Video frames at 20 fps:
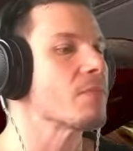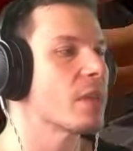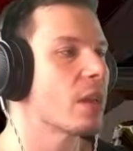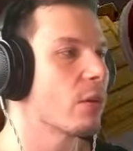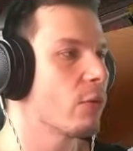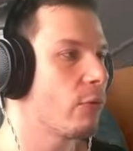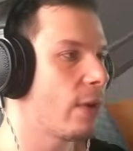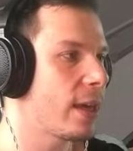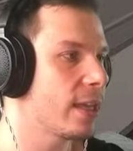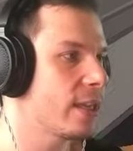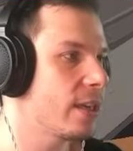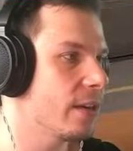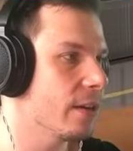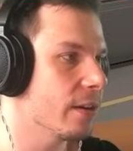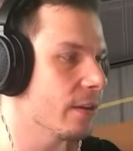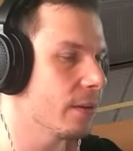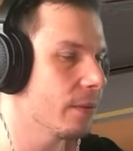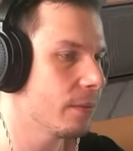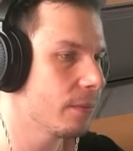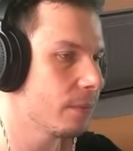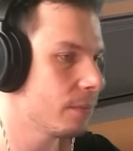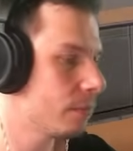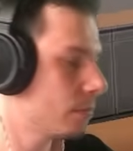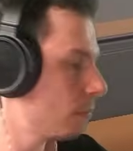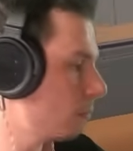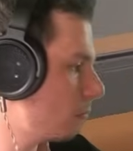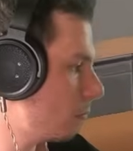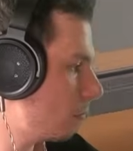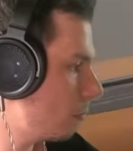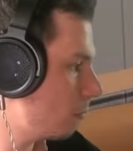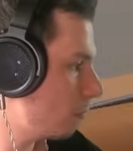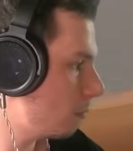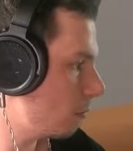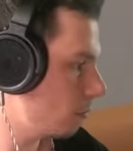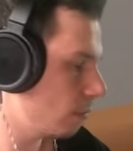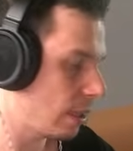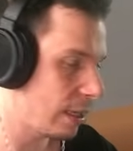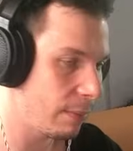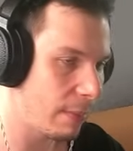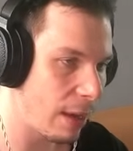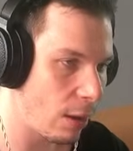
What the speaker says: right here, like my